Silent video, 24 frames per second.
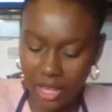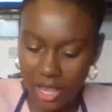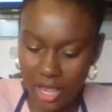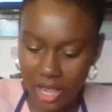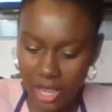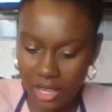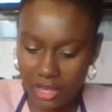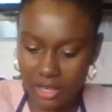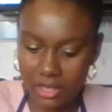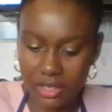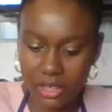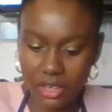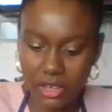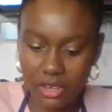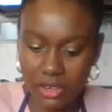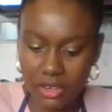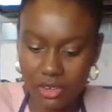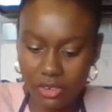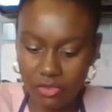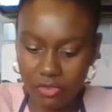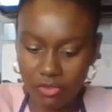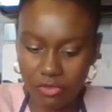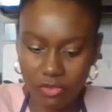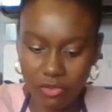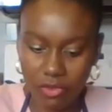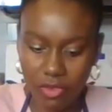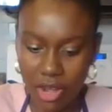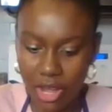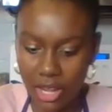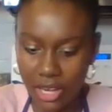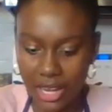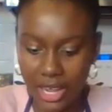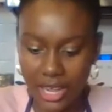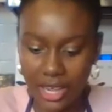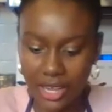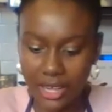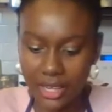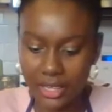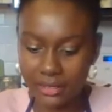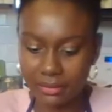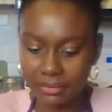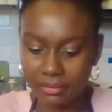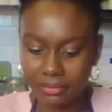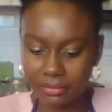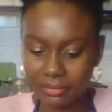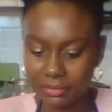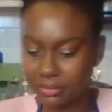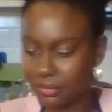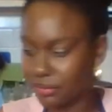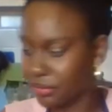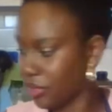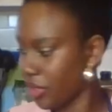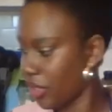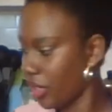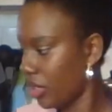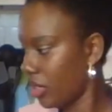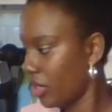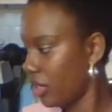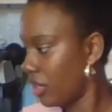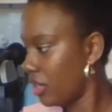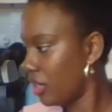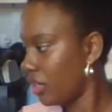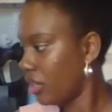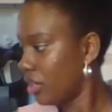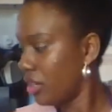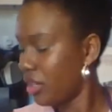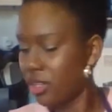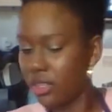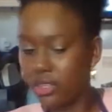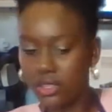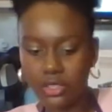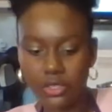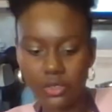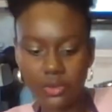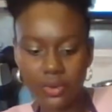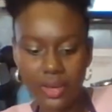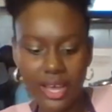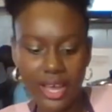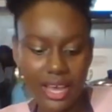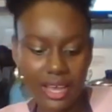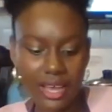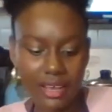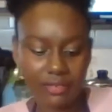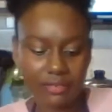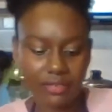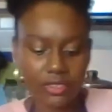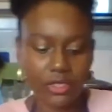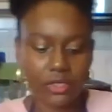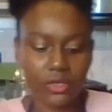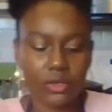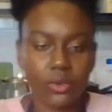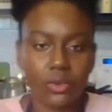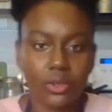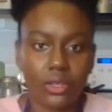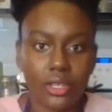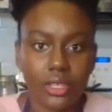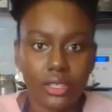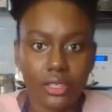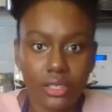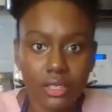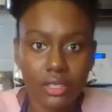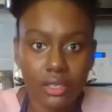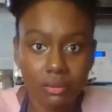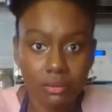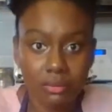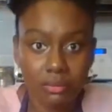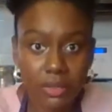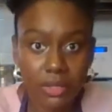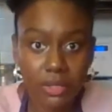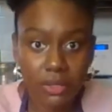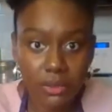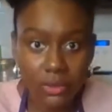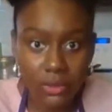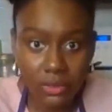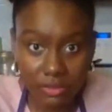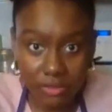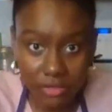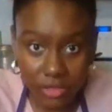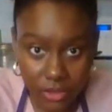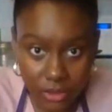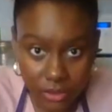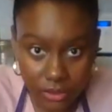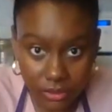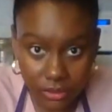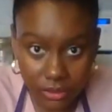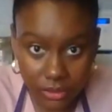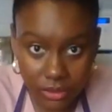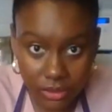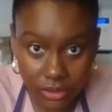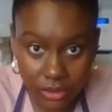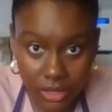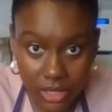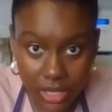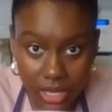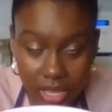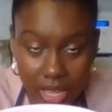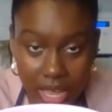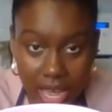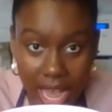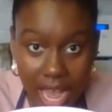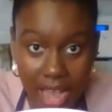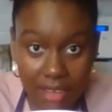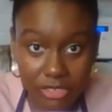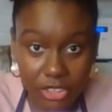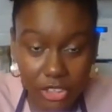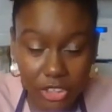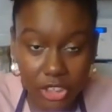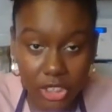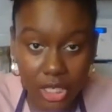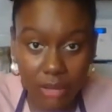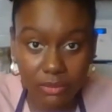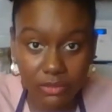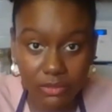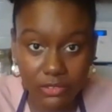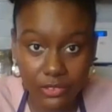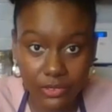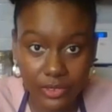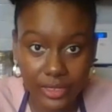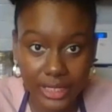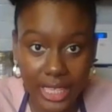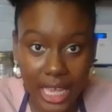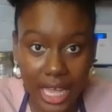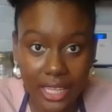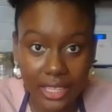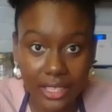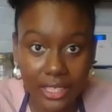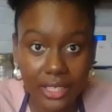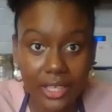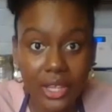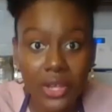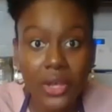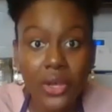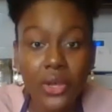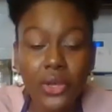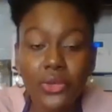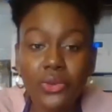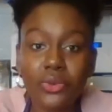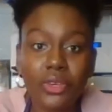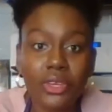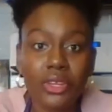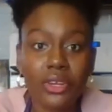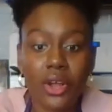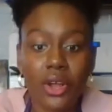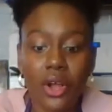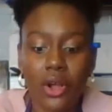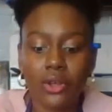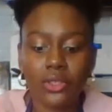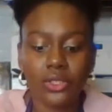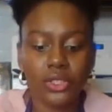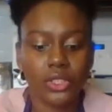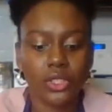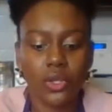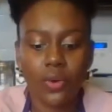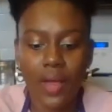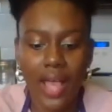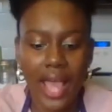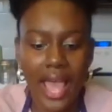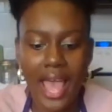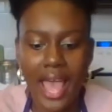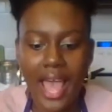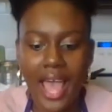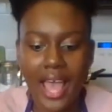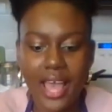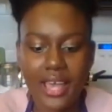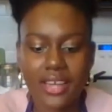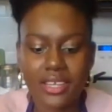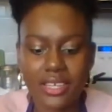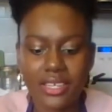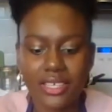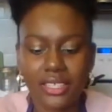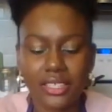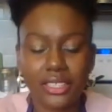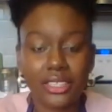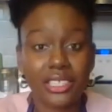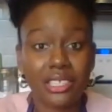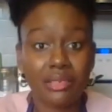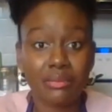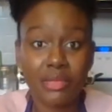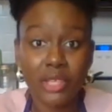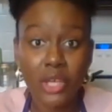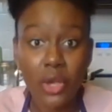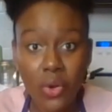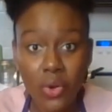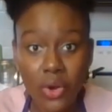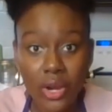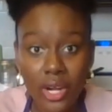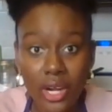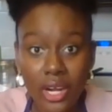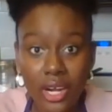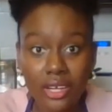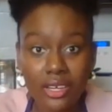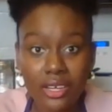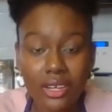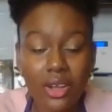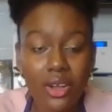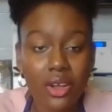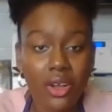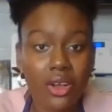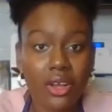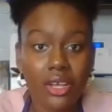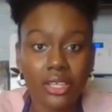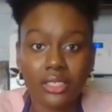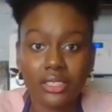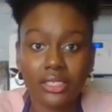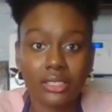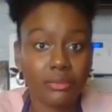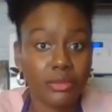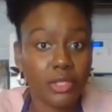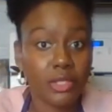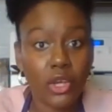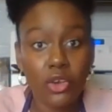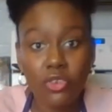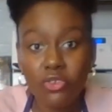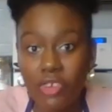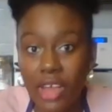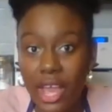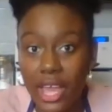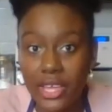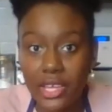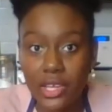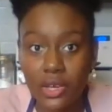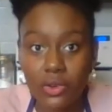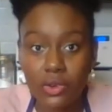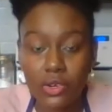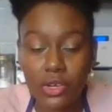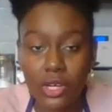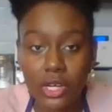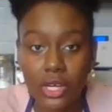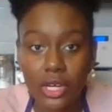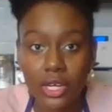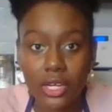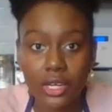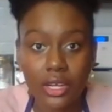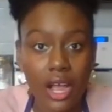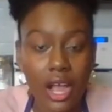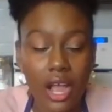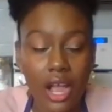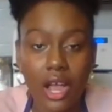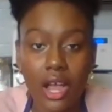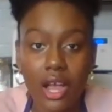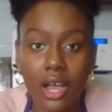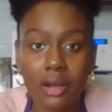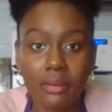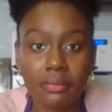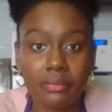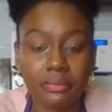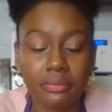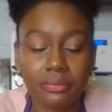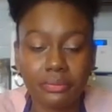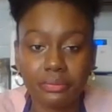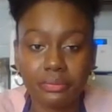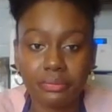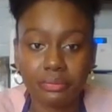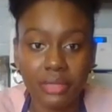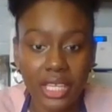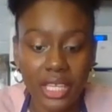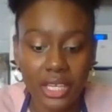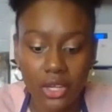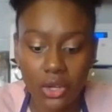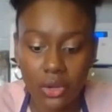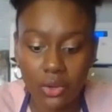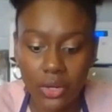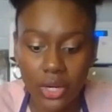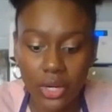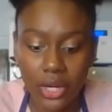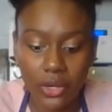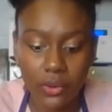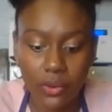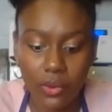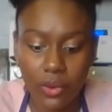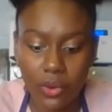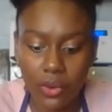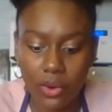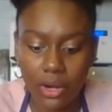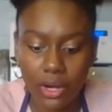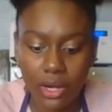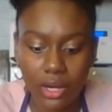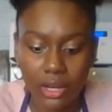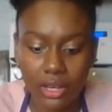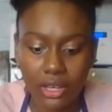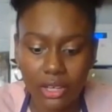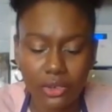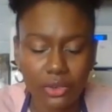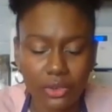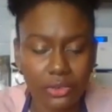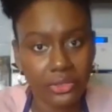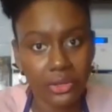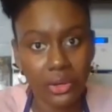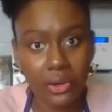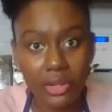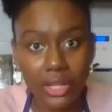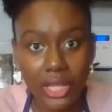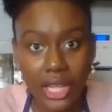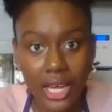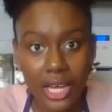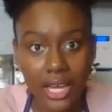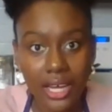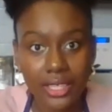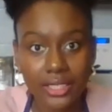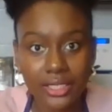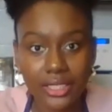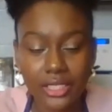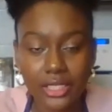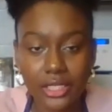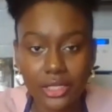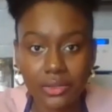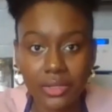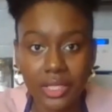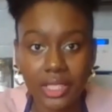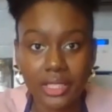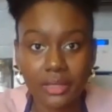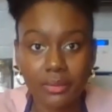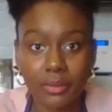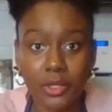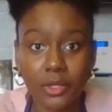And voila! You have your beautiful after chop fruit salad. You can also add some yogurt, some low-fat yogurt, plain yogurt, or granola to this recipe.